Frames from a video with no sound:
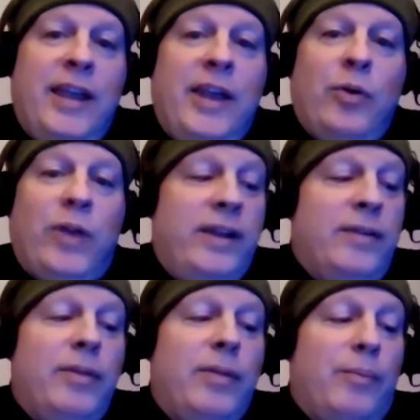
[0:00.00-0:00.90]
Yeah, no
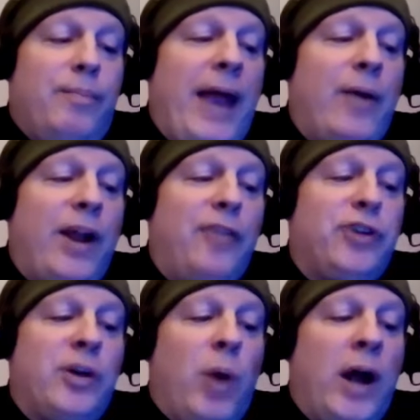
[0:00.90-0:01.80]
kidding. Back when I
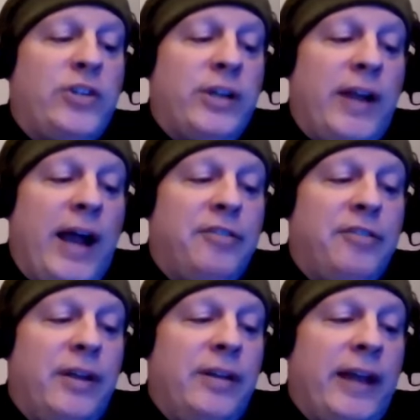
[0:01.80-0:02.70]
started watching,
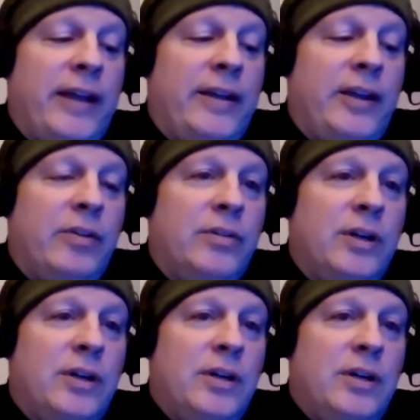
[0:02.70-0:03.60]
guys like, like you know,
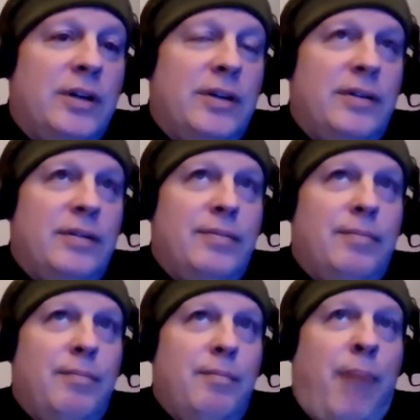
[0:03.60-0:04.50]

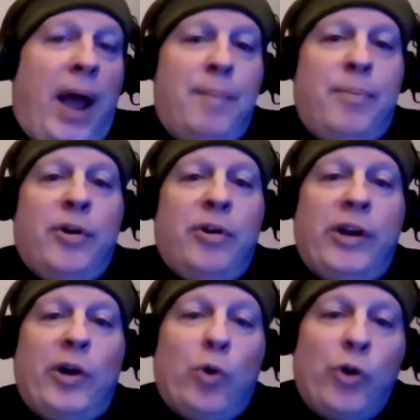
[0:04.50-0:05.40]

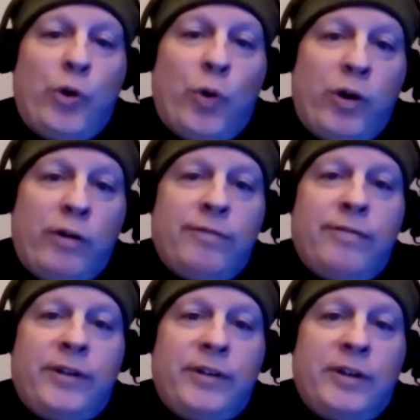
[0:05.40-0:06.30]
Piper and Orndorff
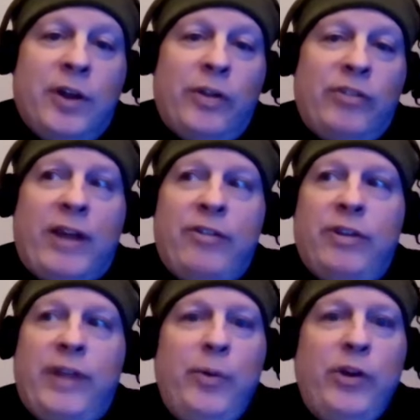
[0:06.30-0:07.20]
and all these
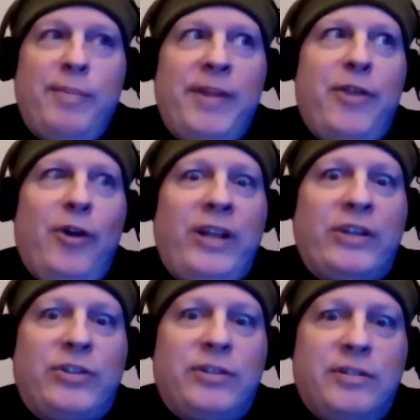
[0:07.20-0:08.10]
guys, they were in their mid
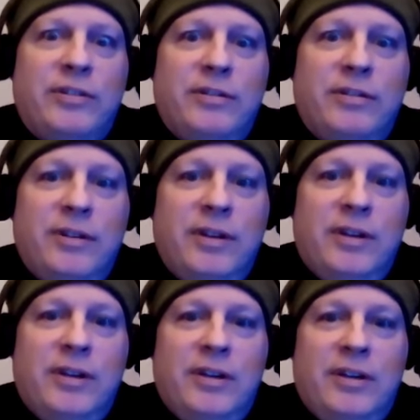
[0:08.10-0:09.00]
30s
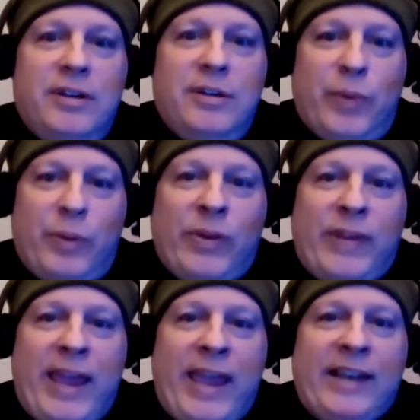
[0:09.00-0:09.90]

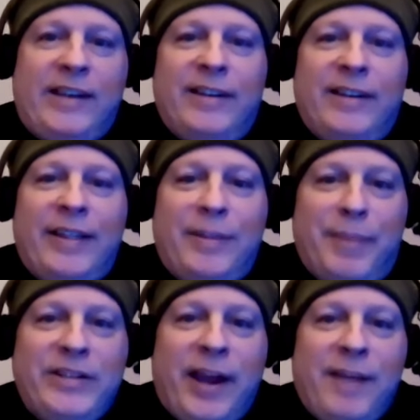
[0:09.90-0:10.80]
when they hit like the
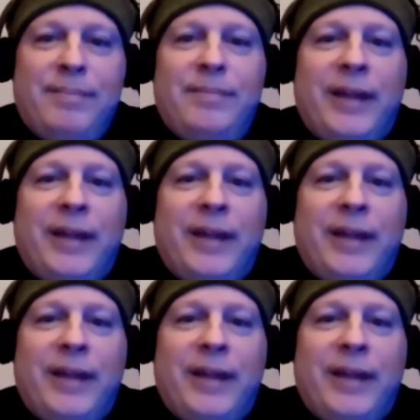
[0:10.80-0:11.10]
big time.